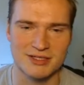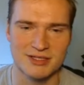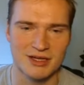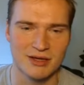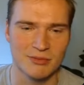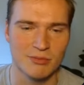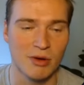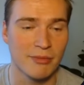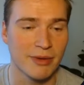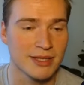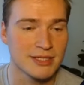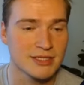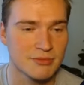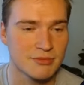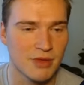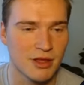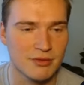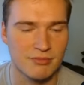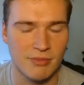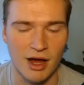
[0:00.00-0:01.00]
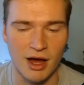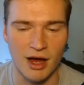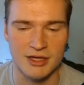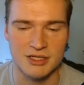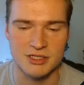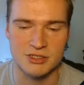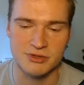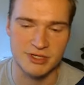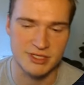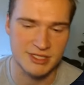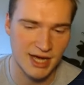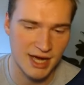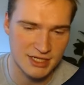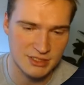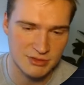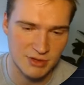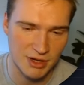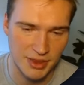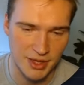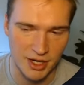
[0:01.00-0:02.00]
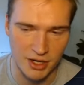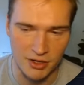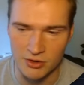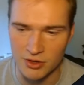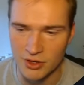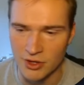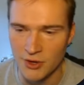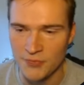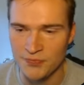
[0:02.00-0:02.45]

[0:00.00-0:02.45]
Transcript: the momentum that High Street has right now,